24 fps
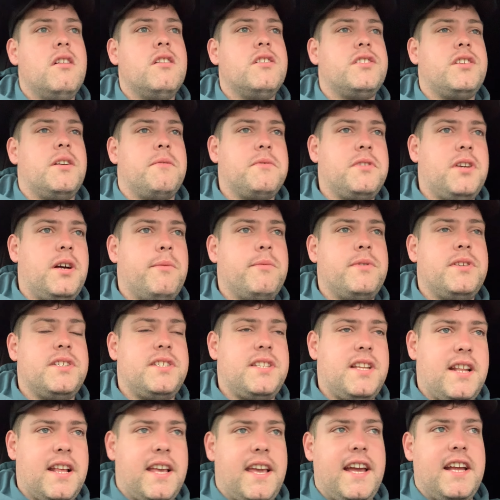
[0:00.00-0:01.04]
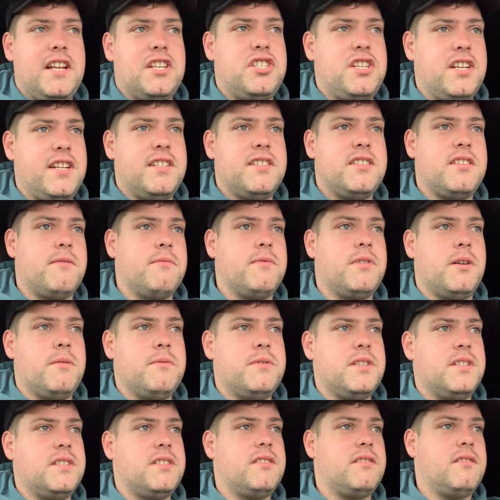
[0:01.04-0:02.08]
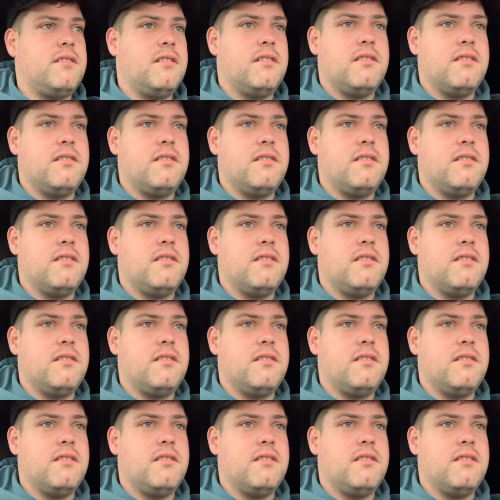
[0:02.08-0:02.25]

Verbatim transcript: Sometimes it's in the kitchen. Sometimes it's